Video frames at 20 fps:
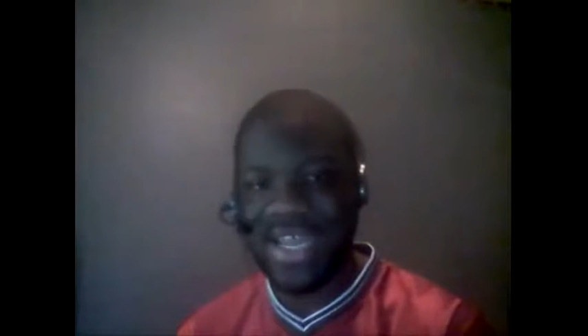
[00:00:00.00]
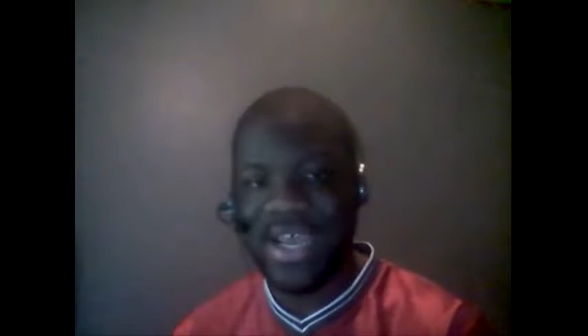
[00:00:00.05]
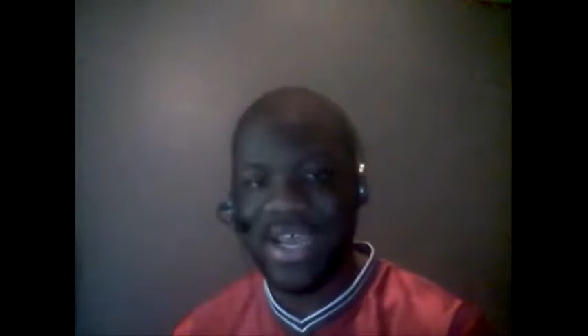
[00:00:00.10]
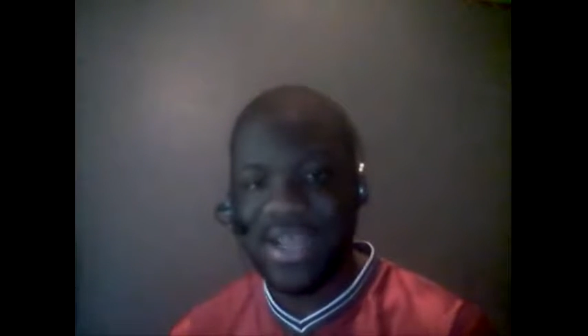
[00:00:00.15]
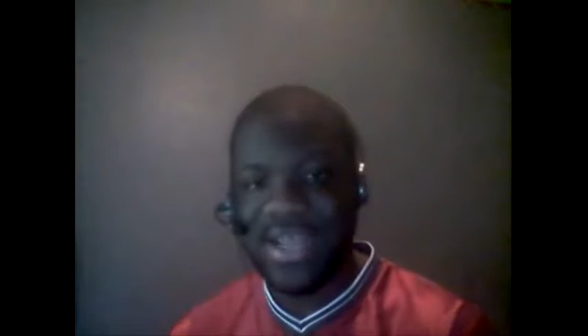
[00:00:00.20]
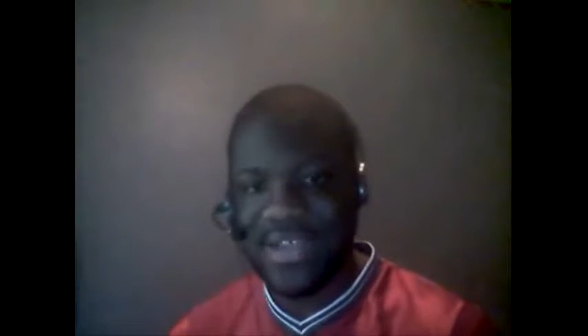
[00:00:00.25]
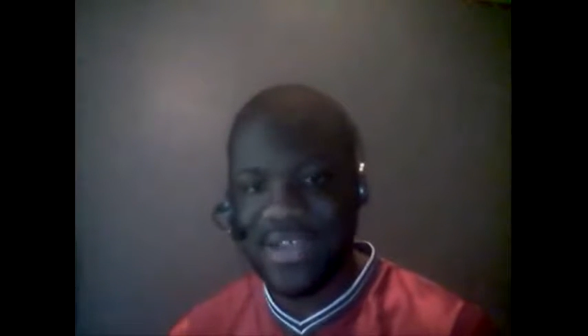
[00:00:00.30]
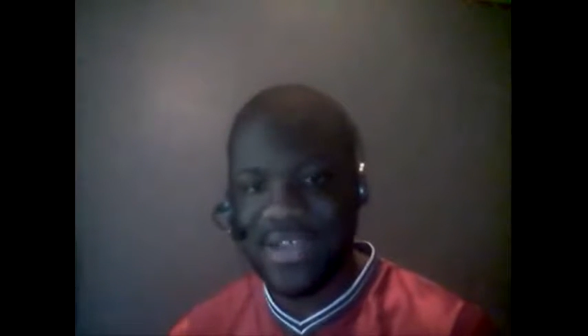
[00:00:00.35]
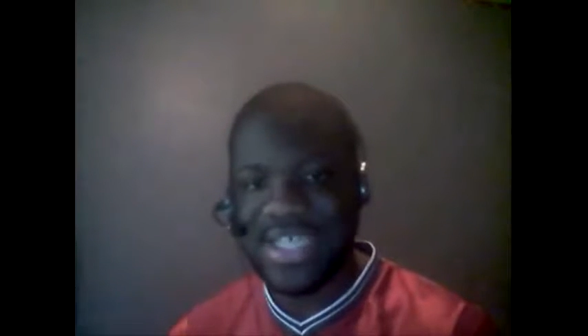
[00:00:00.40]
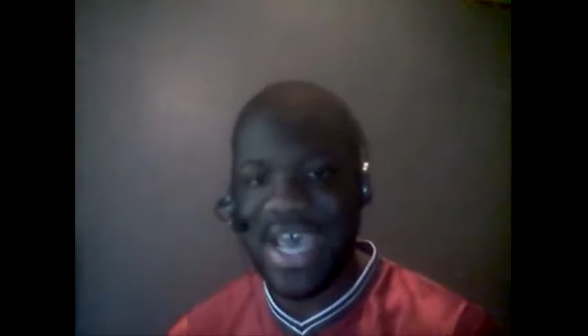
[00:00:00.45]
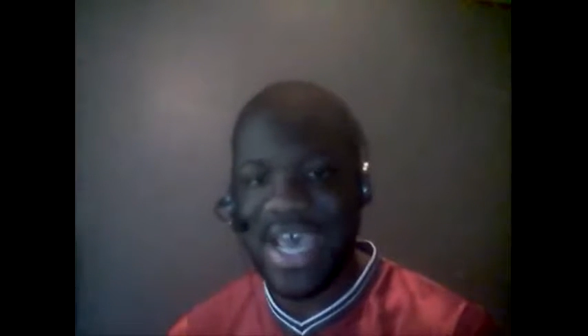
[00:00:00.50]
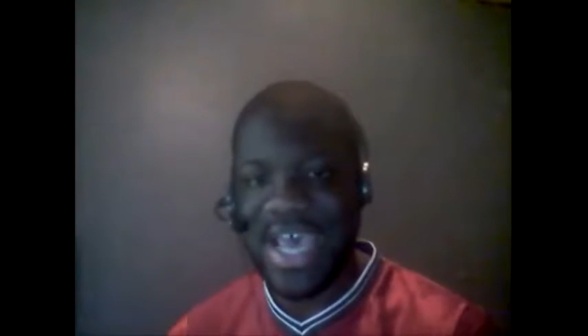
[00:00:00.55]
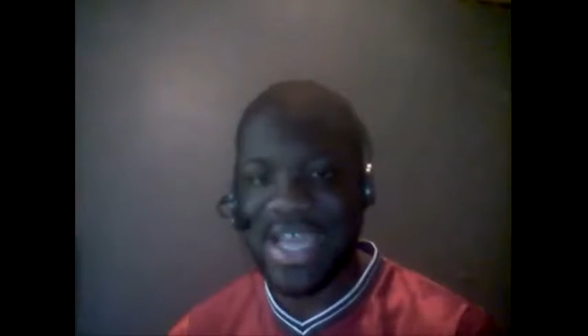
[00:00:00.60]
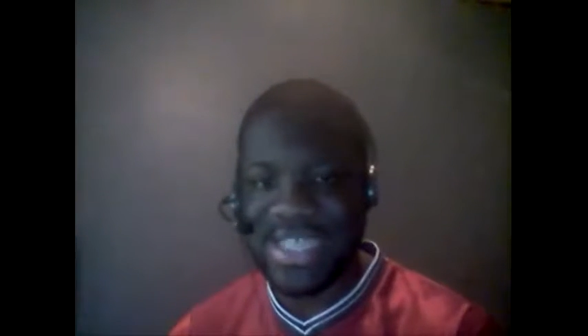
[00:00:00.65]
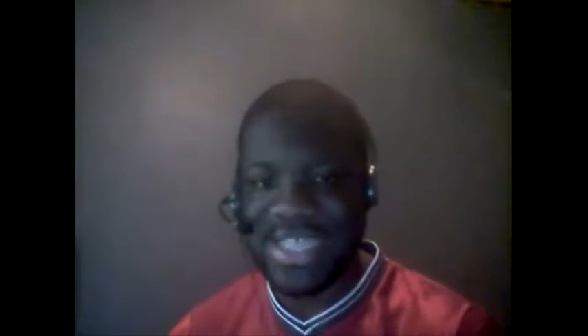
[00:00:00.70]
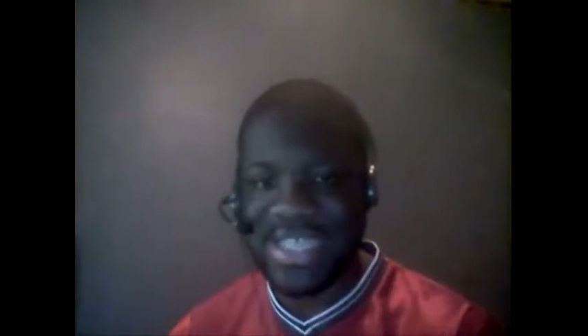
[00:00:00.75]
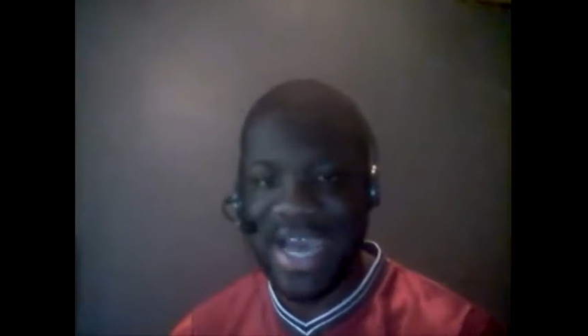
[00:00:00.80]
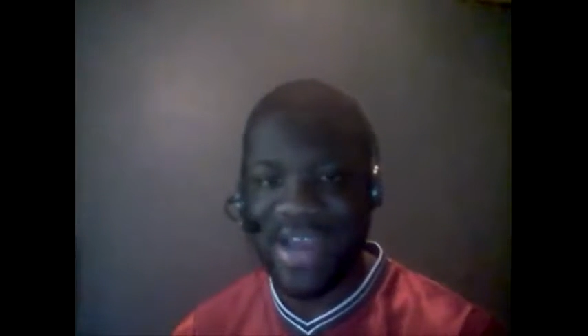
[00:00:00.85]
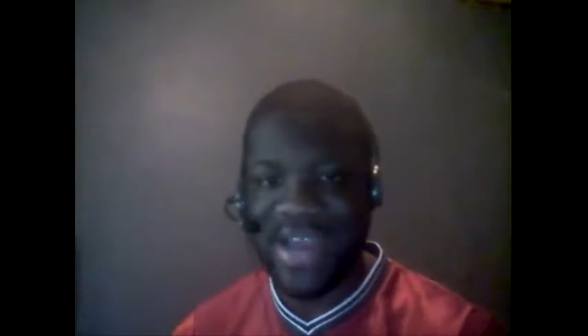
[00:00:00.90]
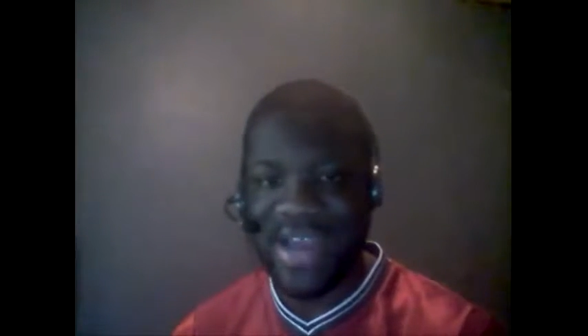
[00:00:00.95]
the tag
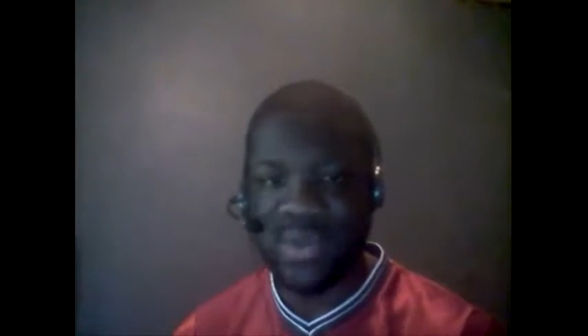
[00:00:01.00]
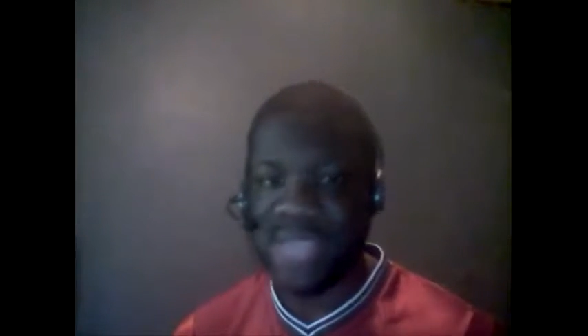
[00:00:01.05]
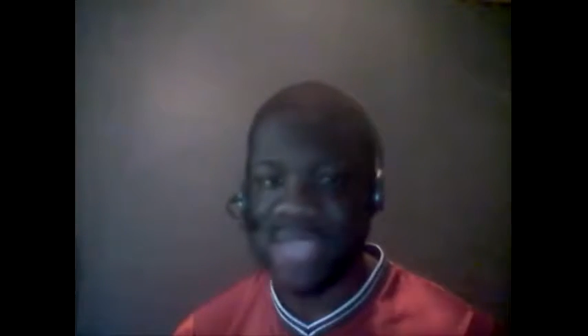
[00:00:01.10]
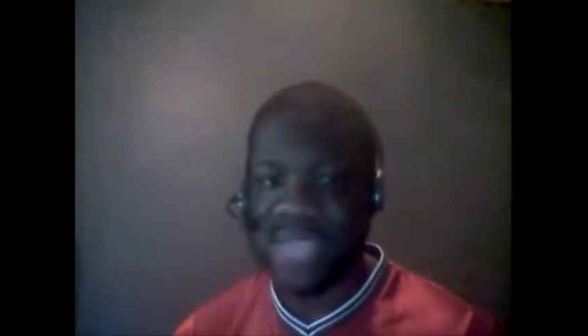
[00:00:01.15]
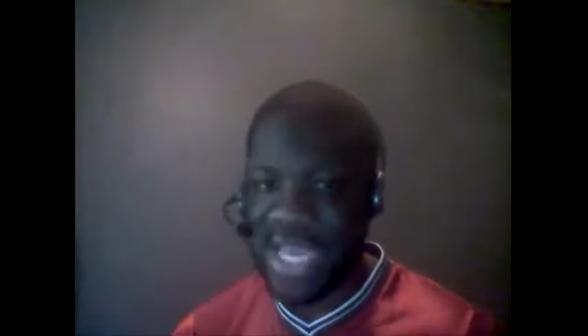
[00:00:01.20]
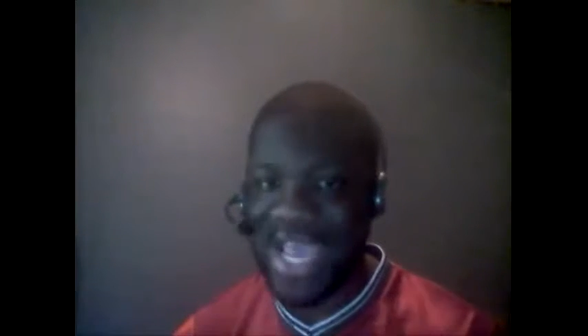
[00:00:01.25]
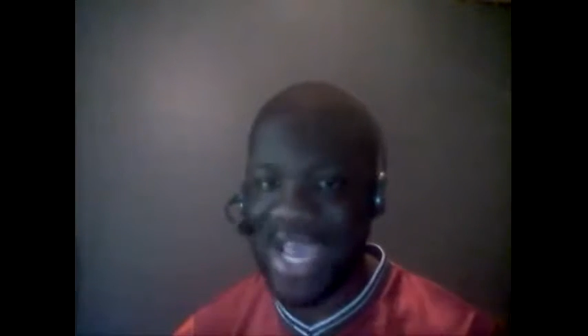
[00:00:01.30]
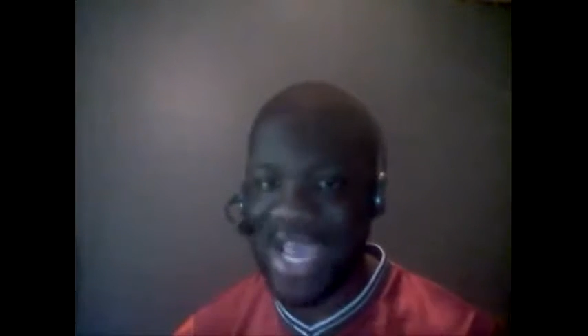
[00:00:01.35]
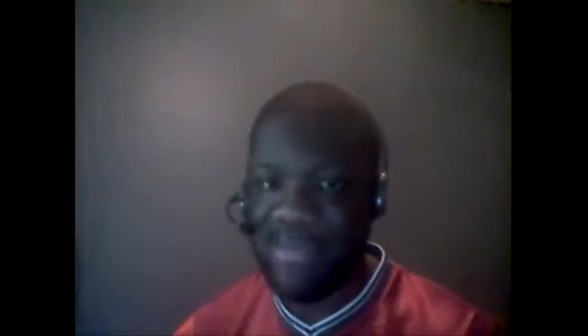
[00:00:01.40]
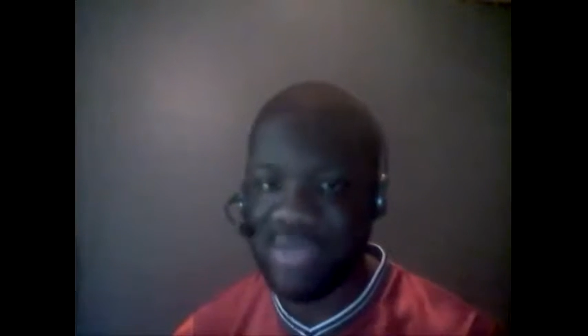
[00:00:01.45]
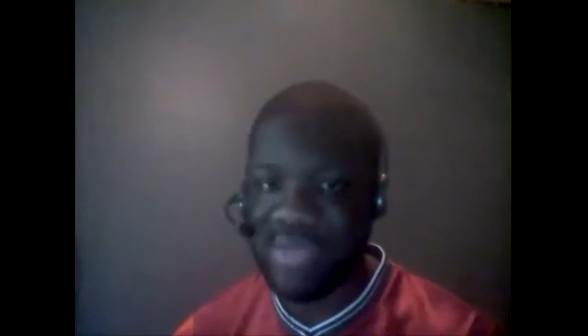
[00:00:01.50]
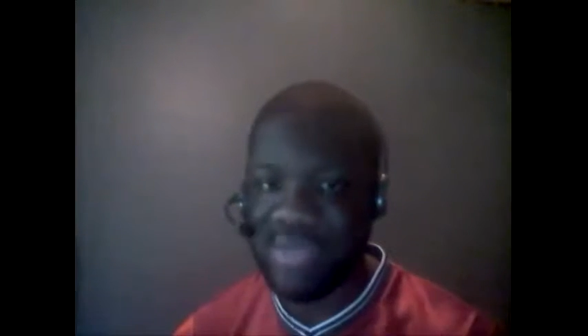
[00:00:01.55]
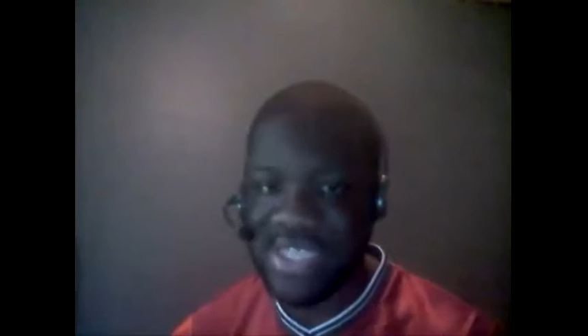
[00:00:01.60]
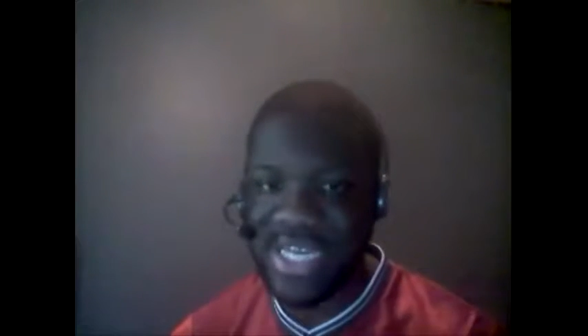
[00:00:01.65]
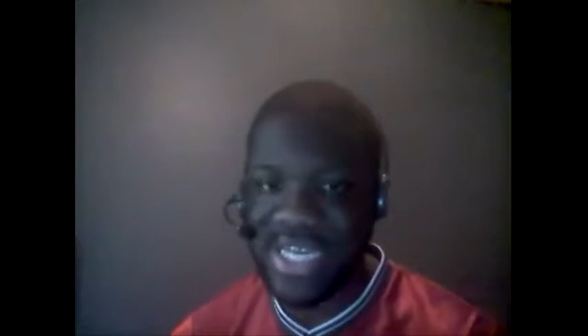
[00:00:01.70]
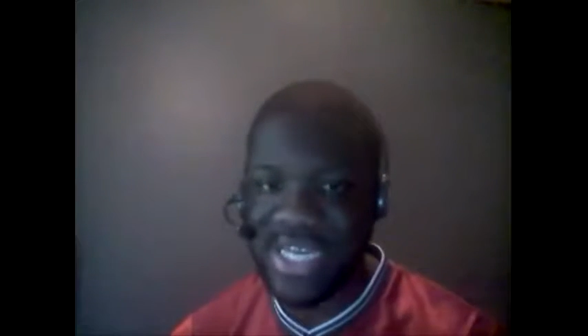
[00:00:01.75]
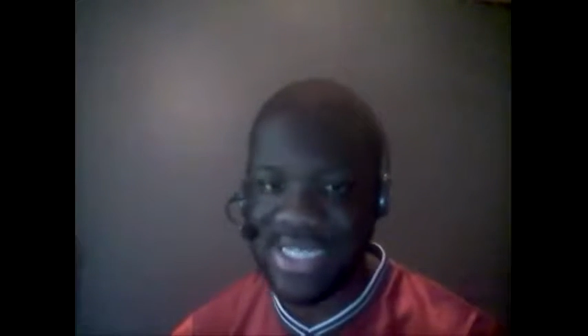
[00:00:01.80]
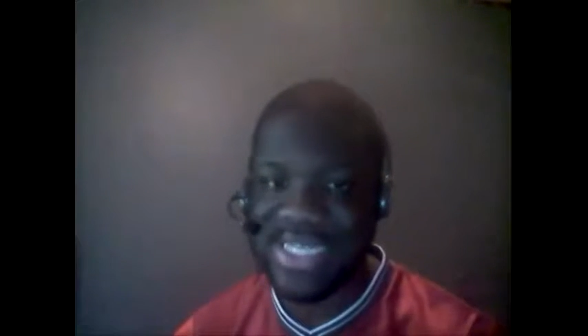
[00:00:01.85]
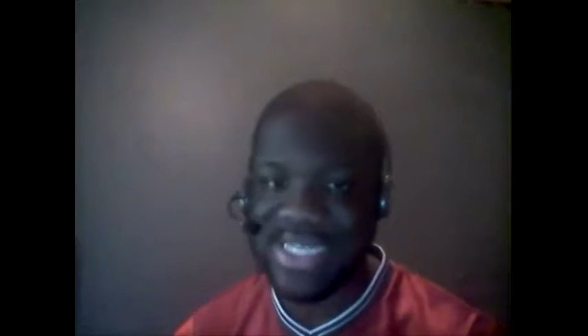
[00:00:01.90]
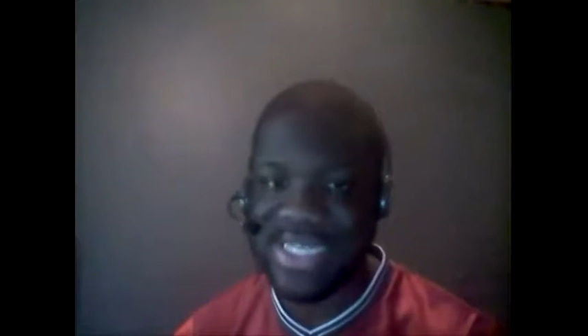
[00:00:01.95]
titles like I
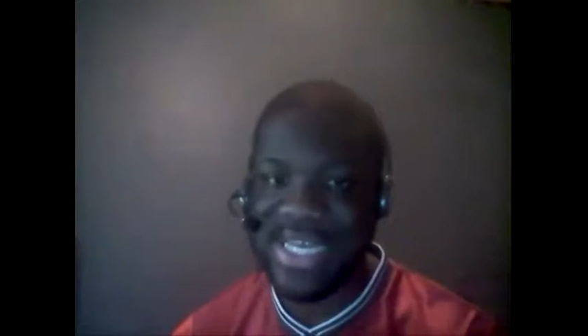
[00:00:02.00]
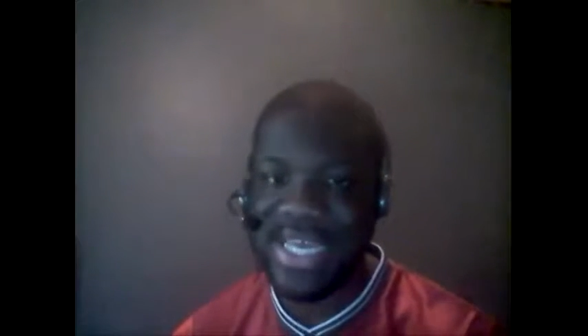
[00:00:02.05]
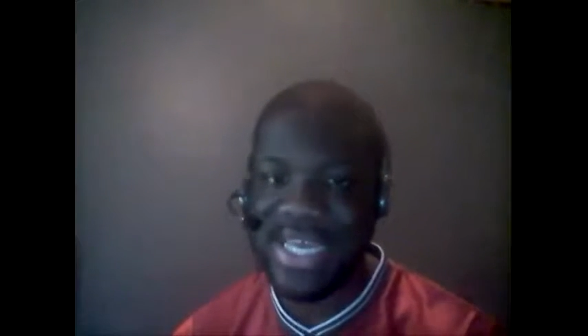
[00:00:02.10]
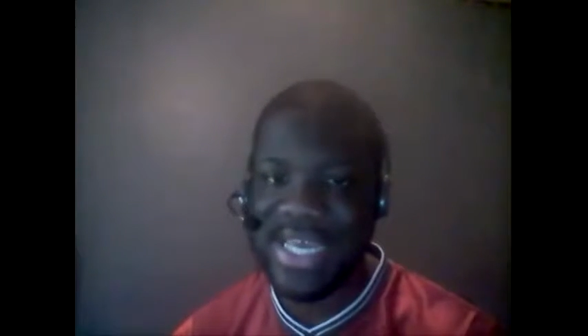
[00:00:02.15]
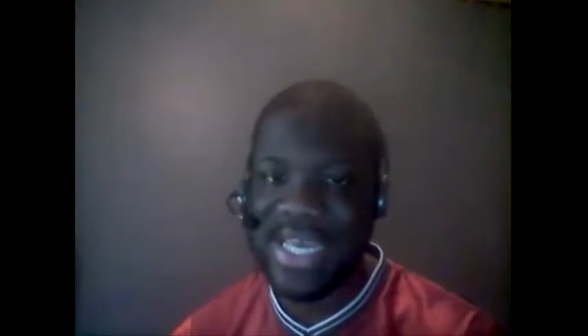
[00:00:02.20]
predicted,